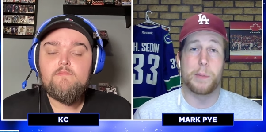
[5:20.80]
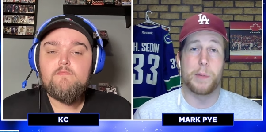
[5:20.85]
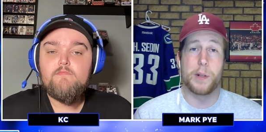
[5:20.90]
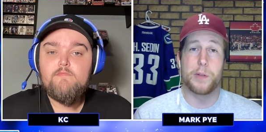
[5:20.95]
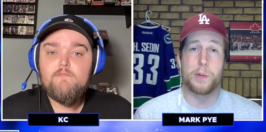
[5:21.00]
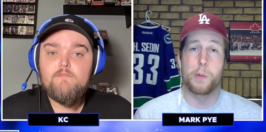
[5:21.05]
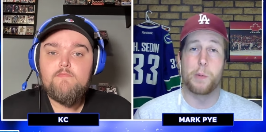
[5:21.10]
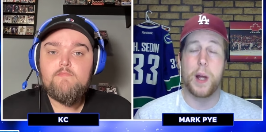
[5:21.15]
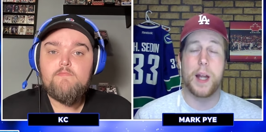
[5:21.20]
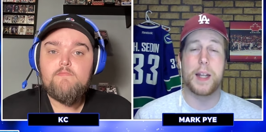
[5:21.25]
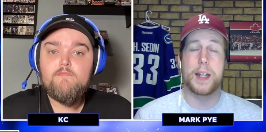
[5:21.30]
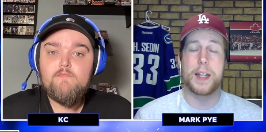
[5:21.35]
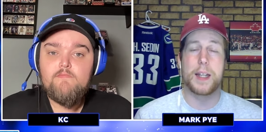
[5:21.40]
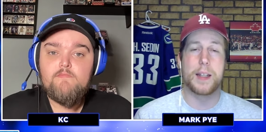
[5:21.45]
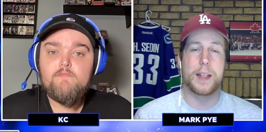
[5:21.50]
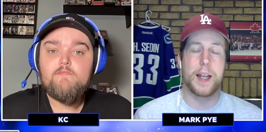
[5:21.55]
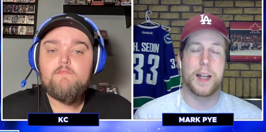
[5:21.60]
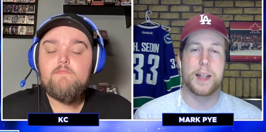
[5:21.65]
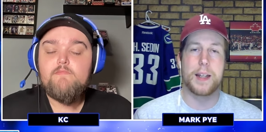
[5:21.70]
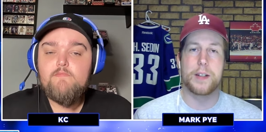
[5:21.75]
Speaker 1: pretty much
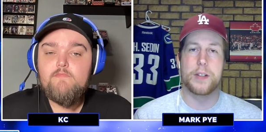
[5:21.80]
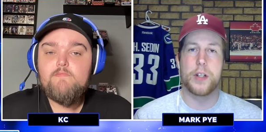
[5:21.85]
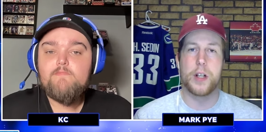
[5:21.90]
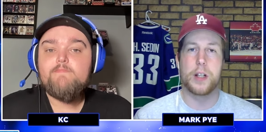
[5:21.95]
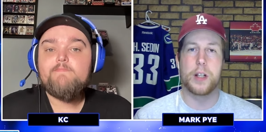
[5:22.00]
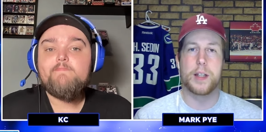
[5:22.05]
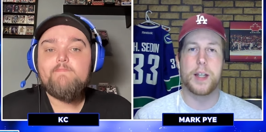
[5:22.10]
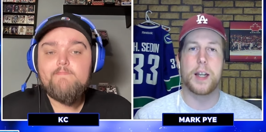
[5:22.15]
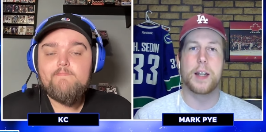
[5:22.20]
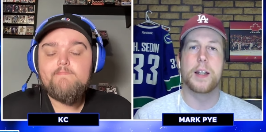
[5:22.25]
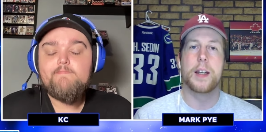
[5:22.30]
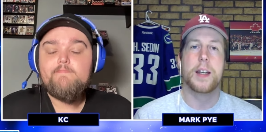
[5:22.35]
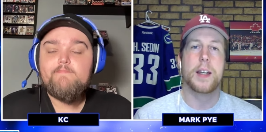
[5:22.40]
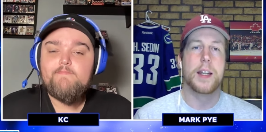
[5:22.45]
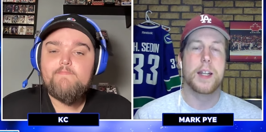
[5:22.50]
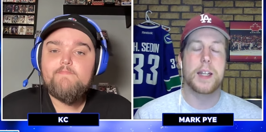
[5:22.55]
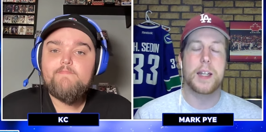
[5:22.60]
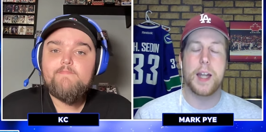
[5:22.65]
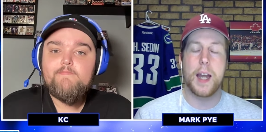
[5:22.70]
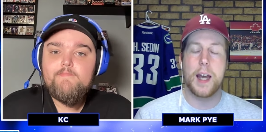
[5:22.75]
wet in the N H L yet.
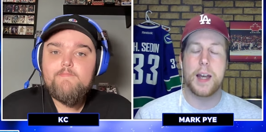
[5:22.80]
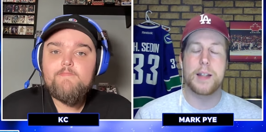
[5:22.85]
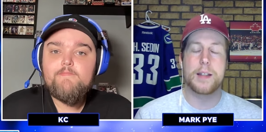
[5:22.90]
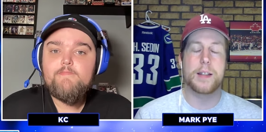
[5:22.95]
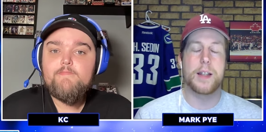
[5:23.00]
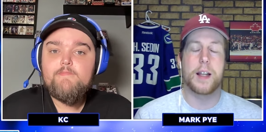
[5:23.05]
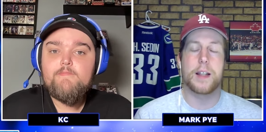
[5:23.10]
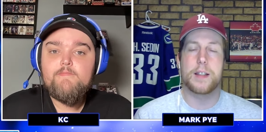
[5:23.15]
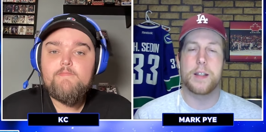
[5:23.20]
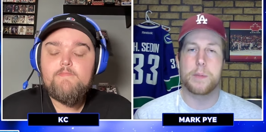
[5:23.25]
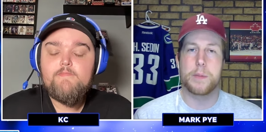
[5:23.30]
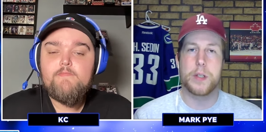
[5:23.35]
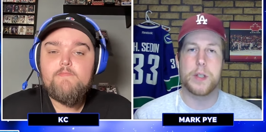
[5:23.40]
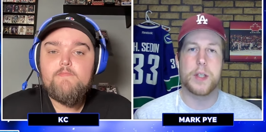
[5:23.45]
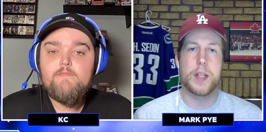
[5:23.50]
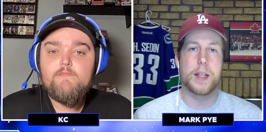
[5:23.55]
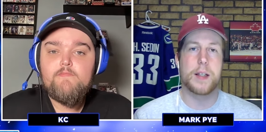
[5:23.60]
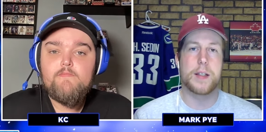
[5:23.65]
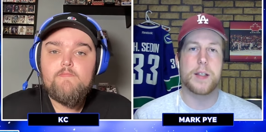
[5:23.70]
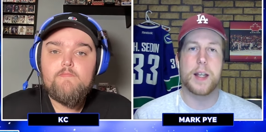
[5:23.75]
He has got
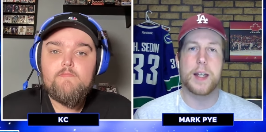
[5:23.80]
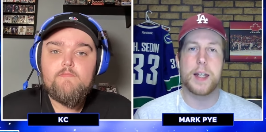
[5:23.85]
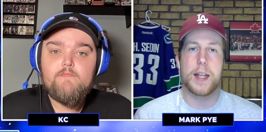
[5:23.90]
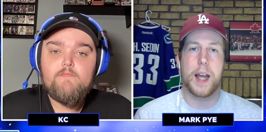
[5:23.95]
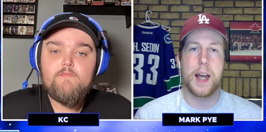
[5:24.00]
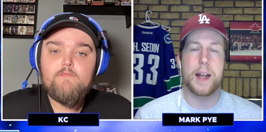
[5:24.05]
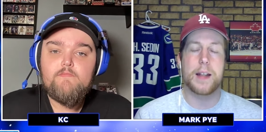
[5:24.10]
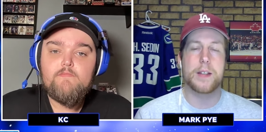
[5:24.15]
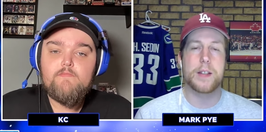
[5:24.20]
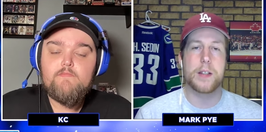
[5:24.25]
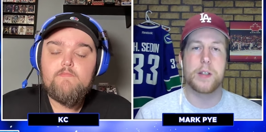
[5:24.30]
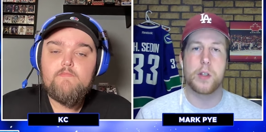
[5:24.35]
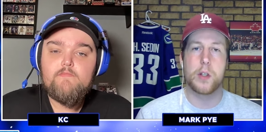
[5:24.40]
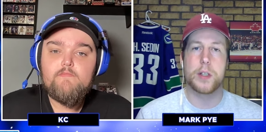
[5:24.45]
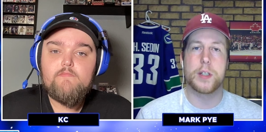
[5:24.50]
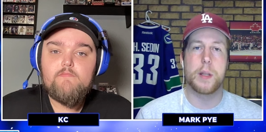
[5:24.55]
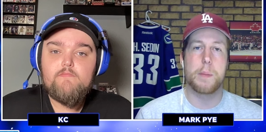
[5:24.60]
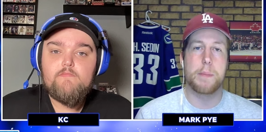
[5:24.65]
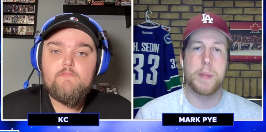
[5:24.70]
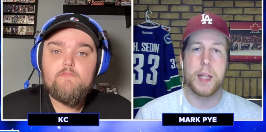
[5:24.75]
some stints and he
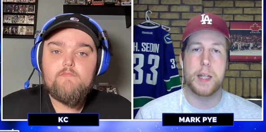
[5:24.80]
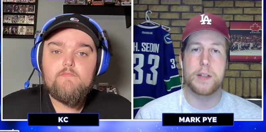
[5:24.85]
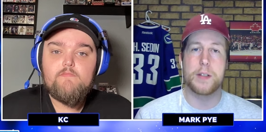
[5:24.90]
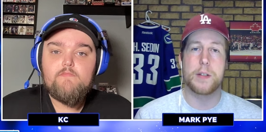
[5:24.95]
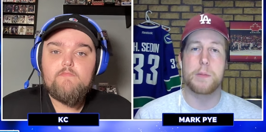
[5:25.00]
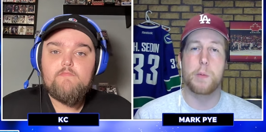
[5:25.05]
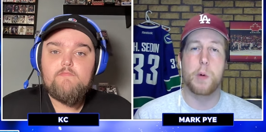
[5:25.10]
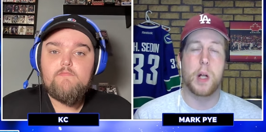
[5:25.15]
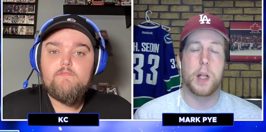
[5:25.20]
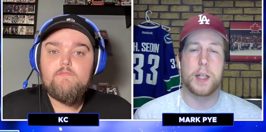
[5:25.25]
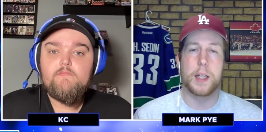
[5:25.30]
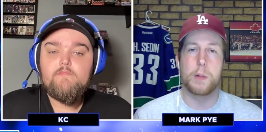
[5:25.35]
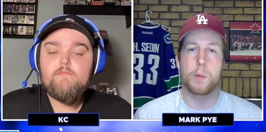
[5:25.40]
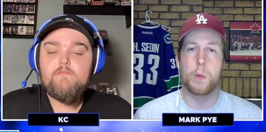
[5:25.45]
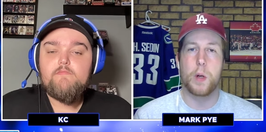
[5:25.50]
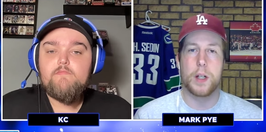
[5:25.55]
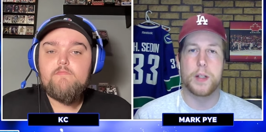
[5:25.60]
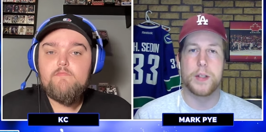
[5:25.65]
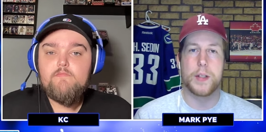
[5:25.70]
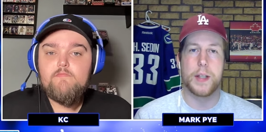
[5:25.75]
hasn't looked amazing while
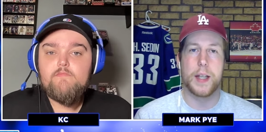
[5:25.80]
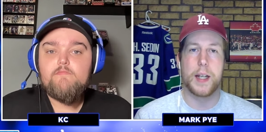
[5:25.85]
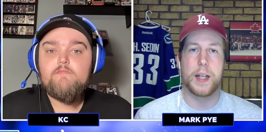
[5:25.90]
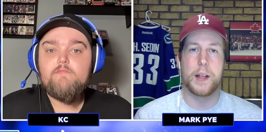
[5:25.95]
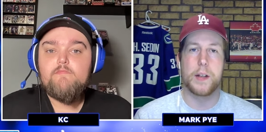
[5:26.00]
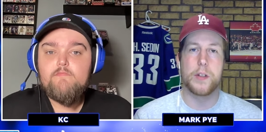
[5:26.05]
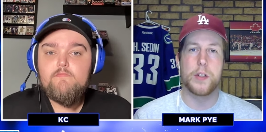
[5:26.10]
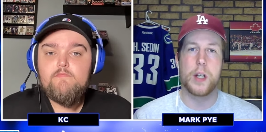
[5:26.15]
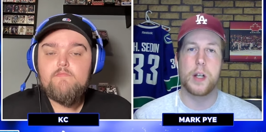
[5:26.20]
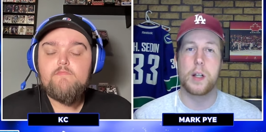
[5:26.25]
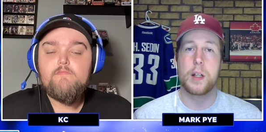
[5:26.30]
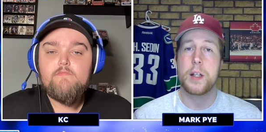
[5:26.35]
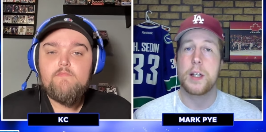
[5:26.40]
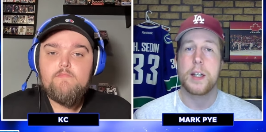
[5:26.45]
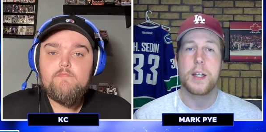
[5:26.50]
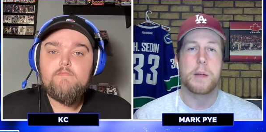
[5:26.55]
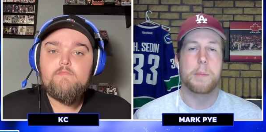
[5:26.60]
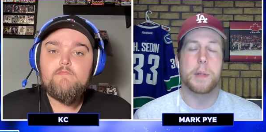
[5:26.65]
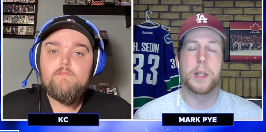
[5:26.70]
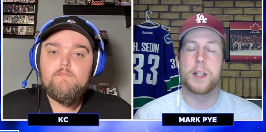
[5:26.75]
he was in the N H
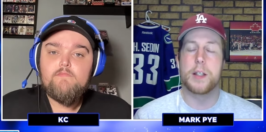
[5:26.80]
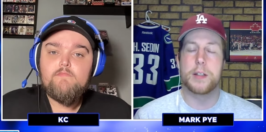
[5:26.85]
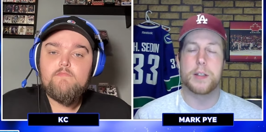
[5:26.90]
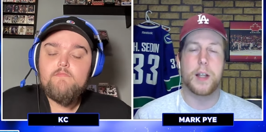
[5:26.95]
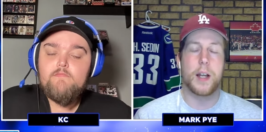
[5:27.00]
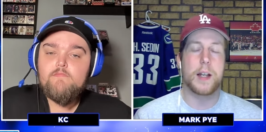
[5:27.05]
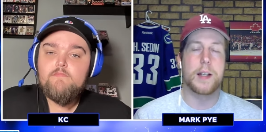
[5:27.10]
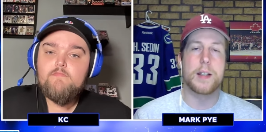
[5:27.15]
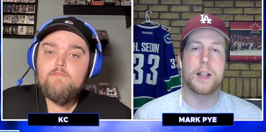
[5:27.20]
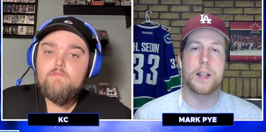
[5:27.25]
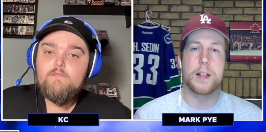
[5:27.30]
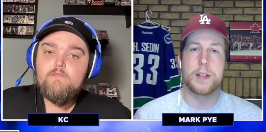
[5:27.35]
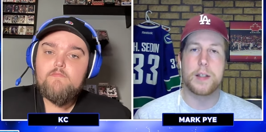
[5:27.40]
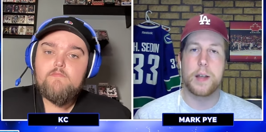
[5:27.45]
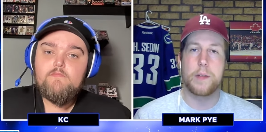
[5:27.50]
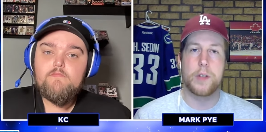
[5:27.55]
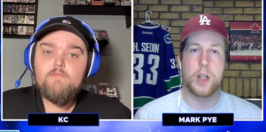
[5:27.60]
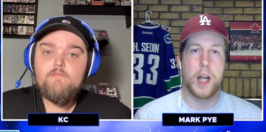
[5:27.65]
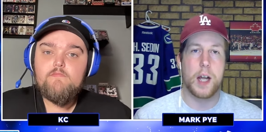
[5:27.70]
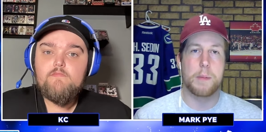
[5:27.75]
L, but this guy
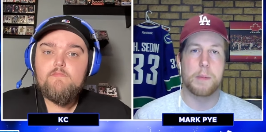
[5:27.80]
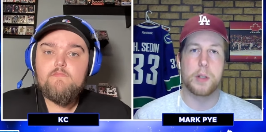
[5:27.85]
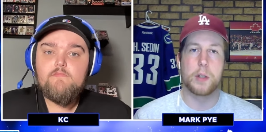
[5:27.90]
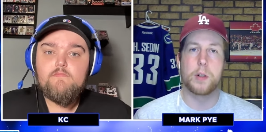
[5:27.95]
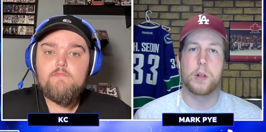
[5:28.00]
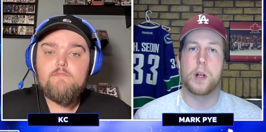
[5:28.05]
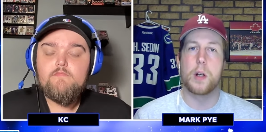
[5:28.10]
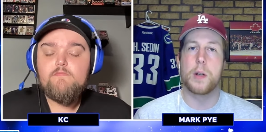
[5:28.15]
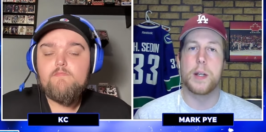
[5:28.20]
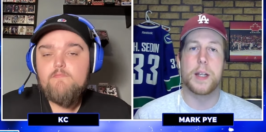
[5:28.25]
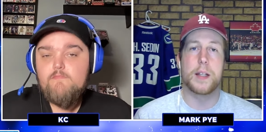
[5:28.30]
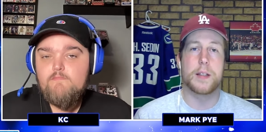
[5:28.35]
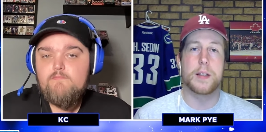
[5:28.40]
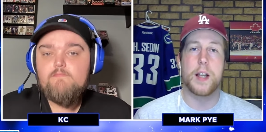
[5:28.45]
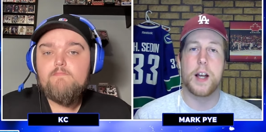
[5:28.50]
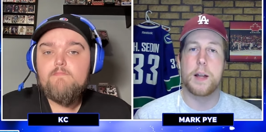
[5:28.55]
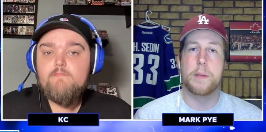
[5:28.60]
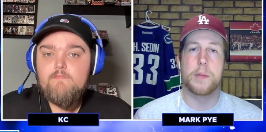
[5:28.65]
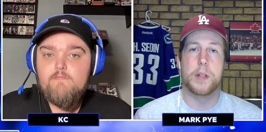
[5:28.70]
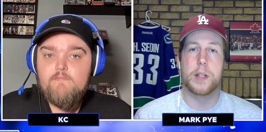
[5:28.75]
does have time to grow. He
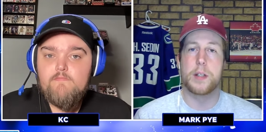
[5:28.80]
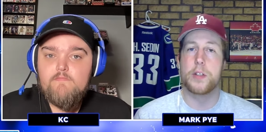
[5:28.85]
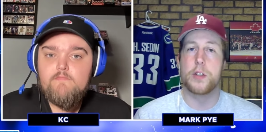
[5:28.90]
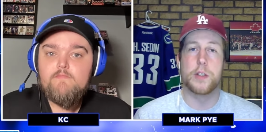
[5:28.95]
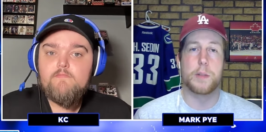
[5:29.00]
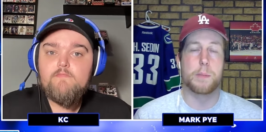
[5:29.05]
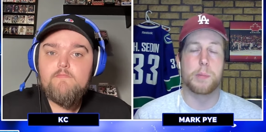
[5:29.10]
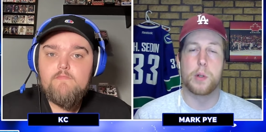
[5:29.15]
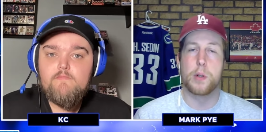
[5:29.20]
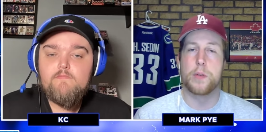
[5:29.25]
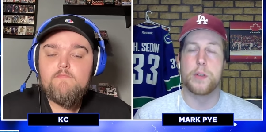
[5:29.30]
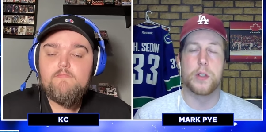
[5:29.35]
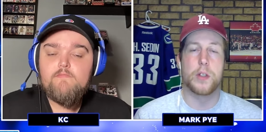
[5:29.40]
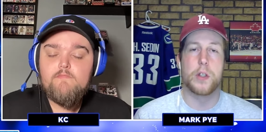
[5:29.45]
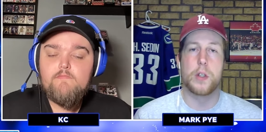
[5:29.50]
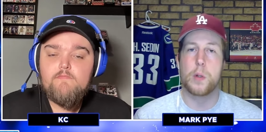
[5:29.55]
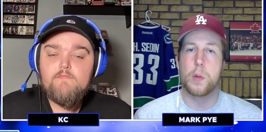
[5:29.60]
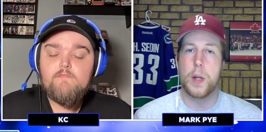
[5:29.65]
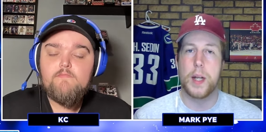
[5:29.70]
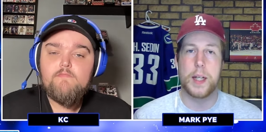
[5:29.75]
has time to just improve
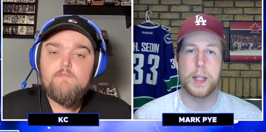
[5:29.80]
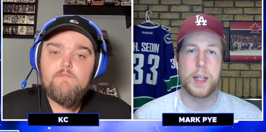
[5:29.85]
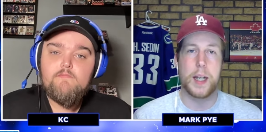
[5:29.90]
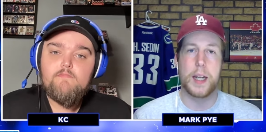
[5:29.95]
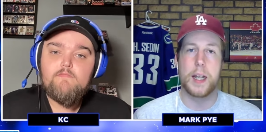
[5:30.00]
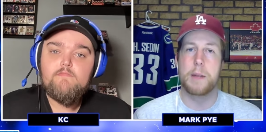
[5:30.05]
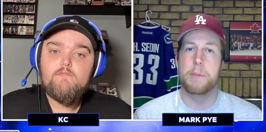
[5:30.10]
his two-way